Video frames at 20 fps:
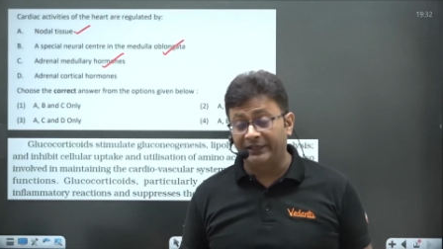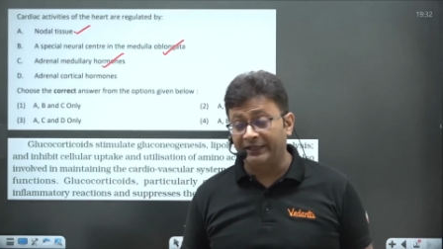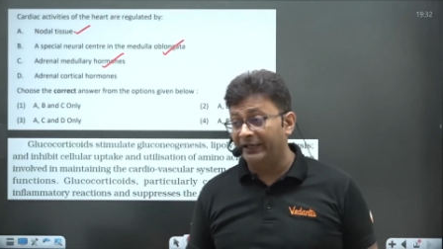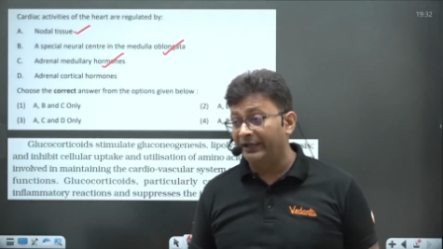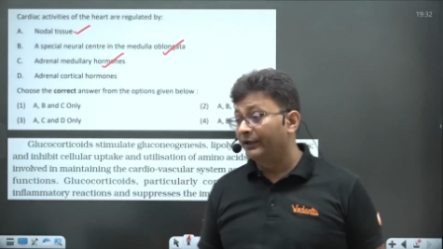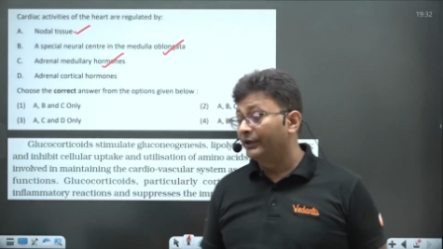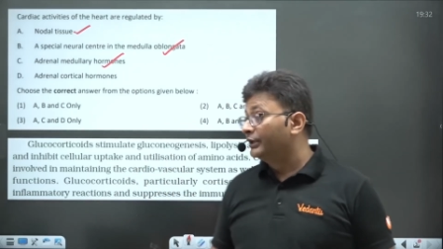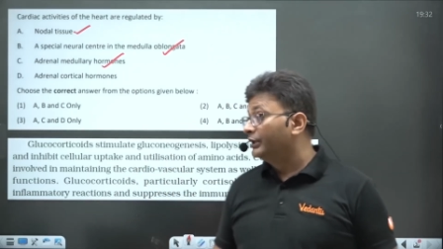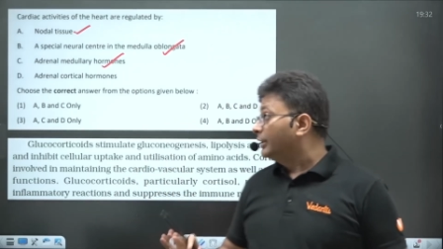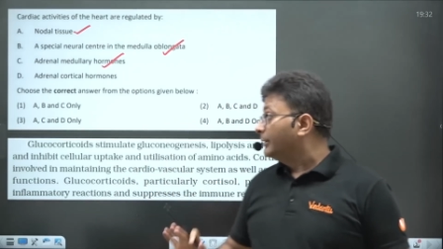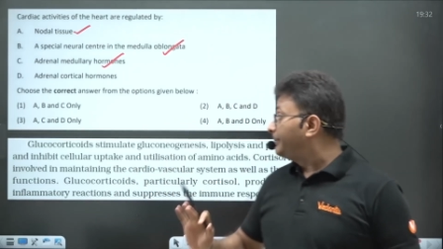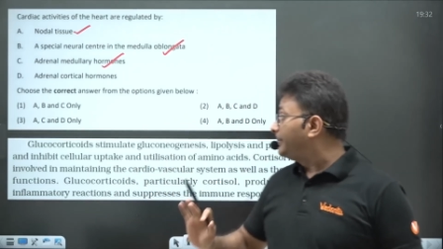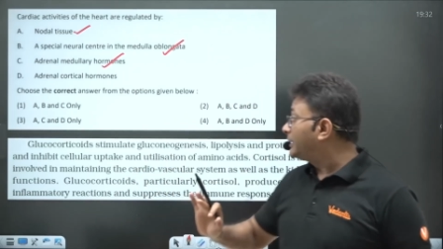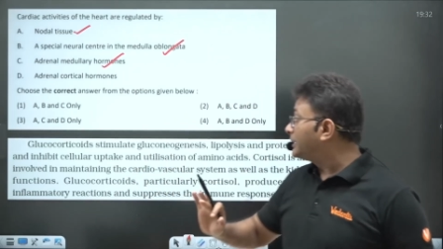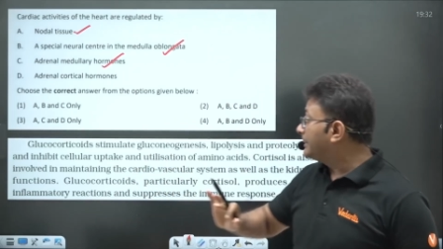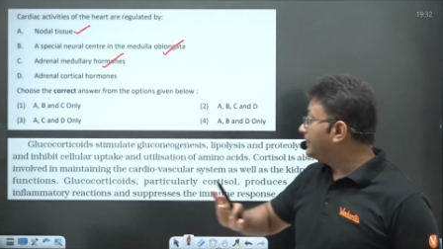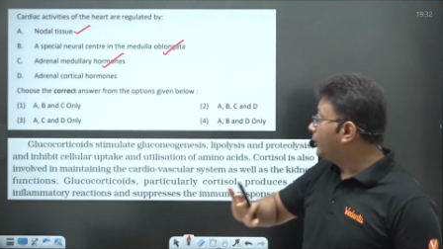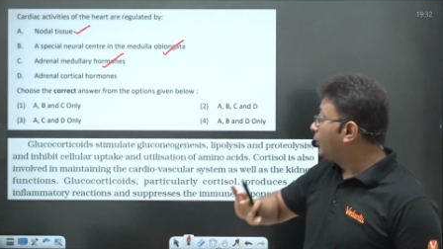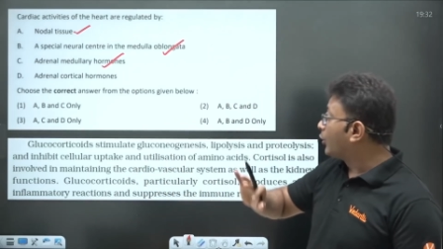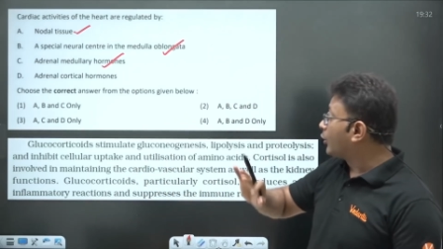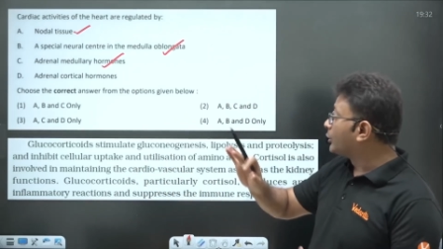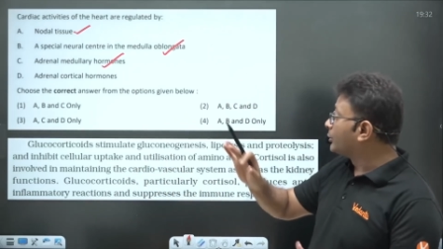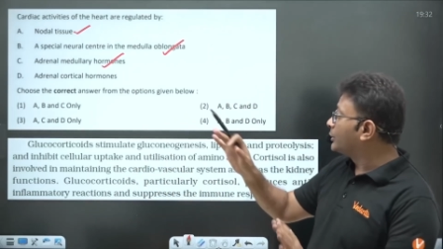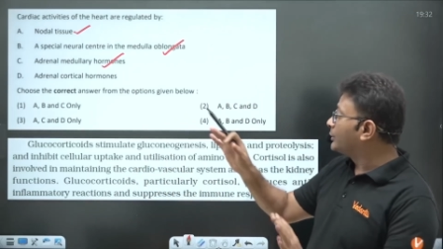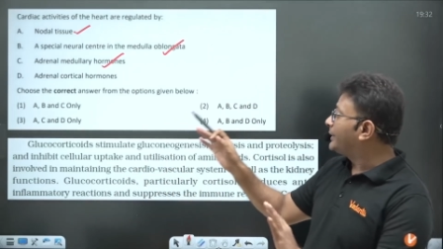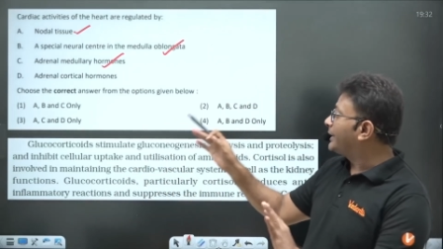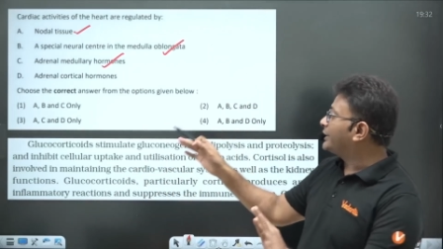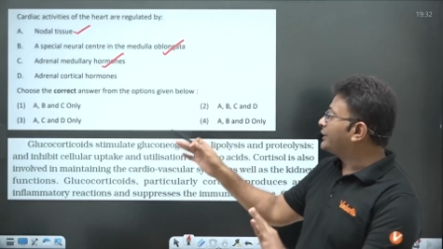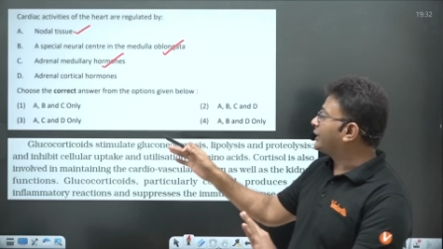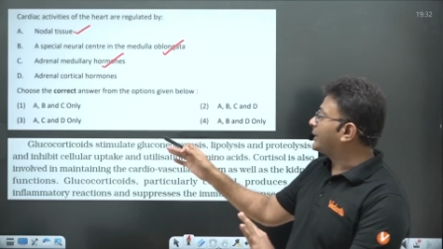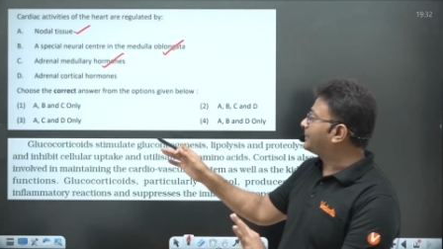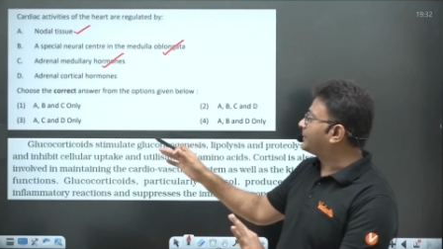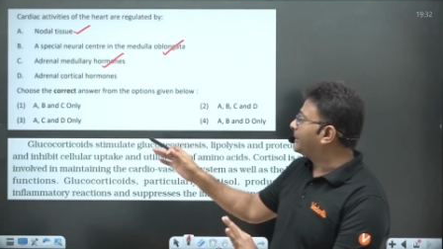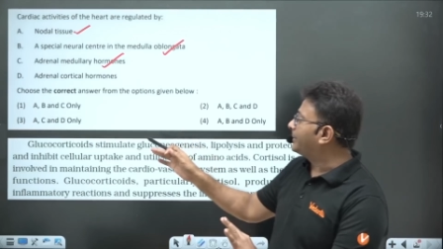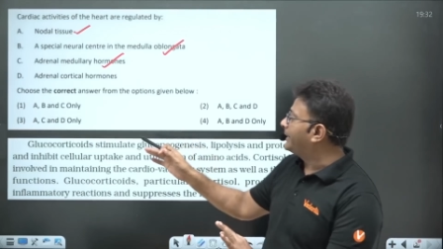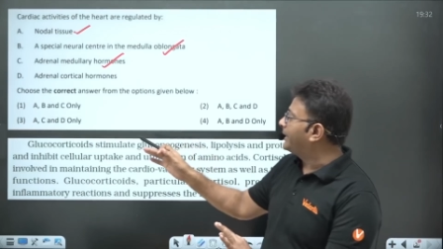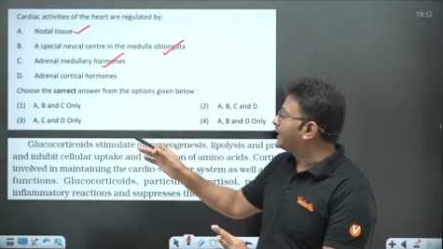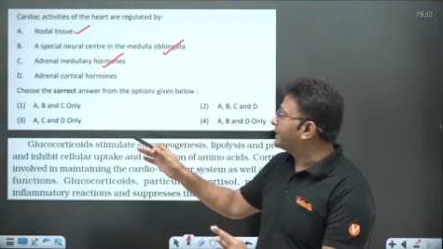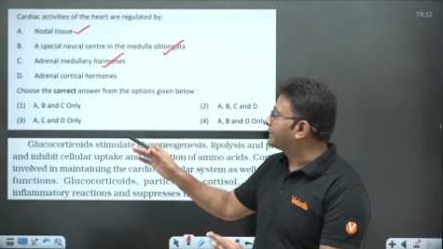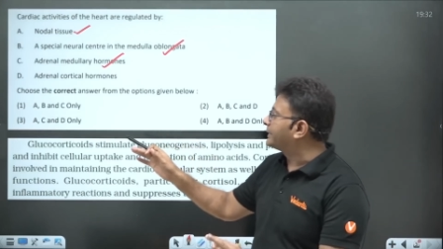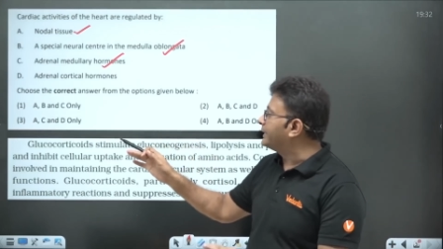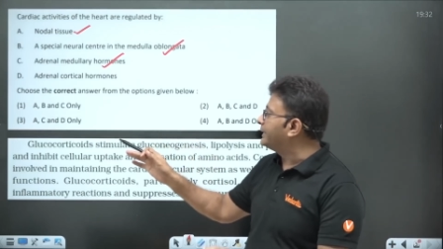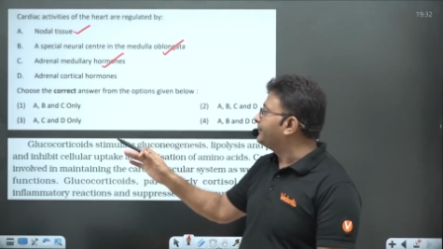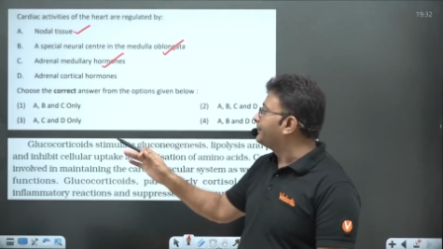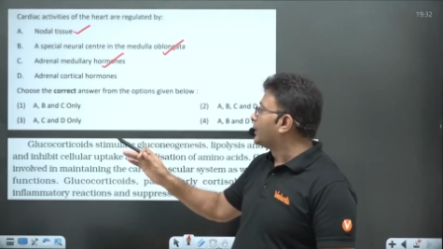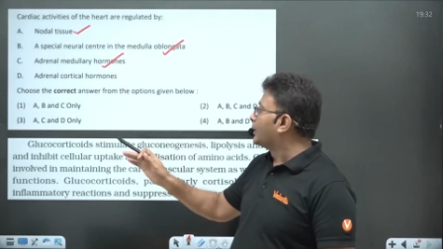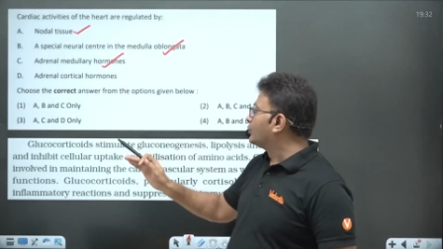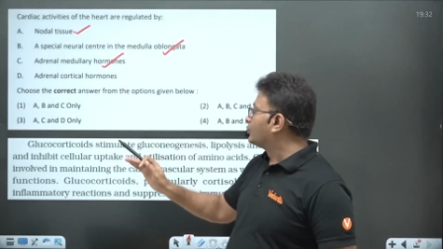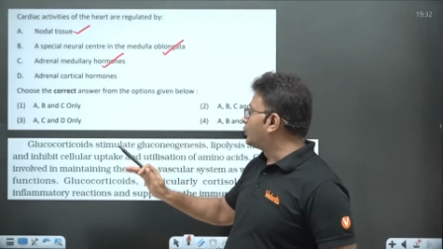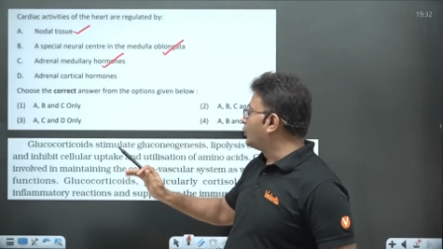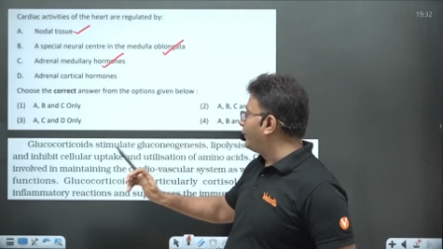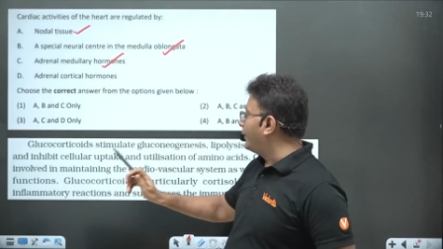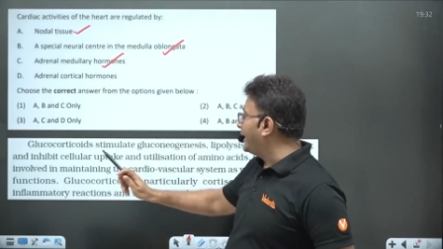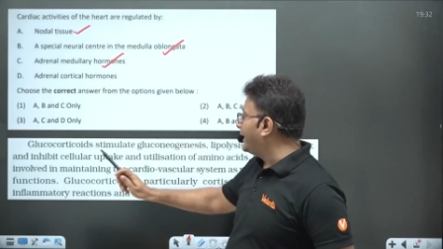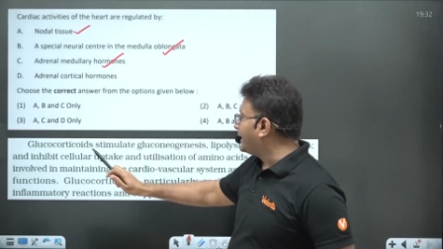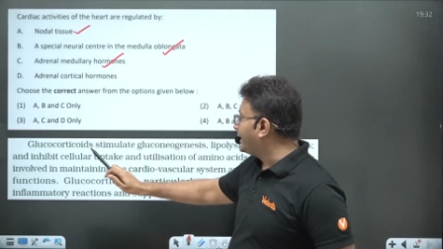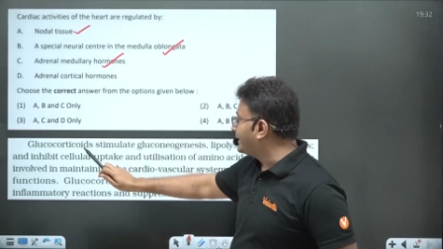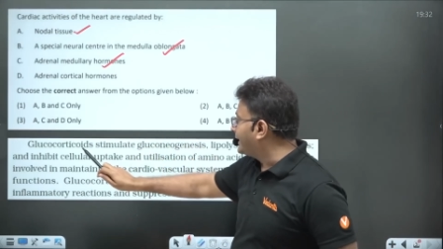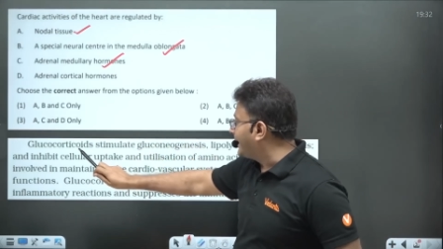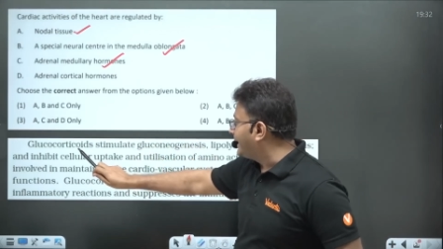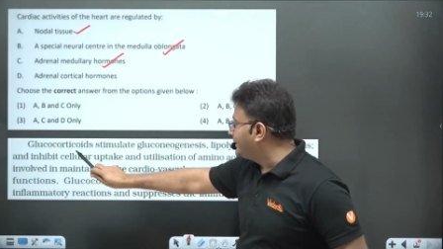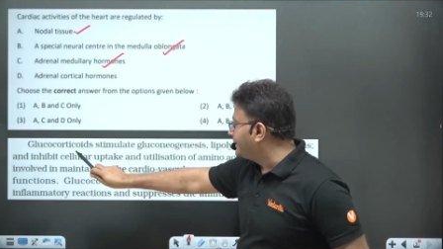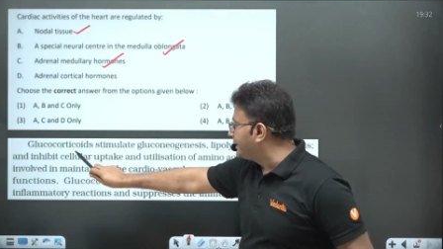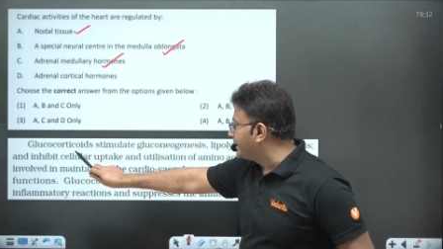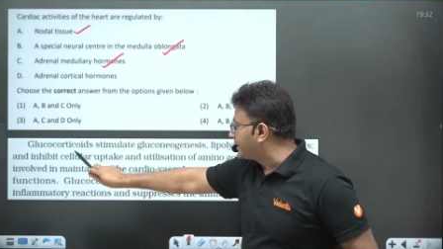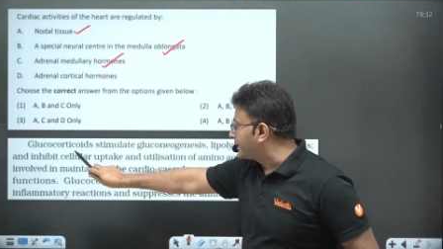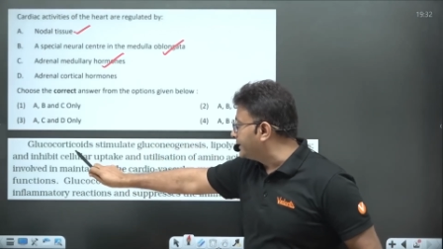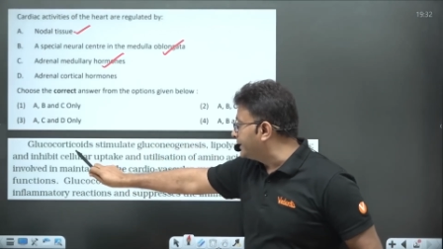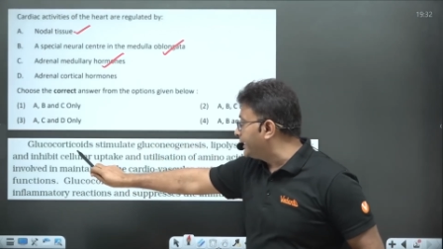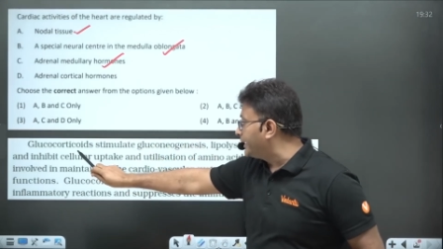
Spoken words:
Okay, but when we come to the hormone chapter, there is a line there.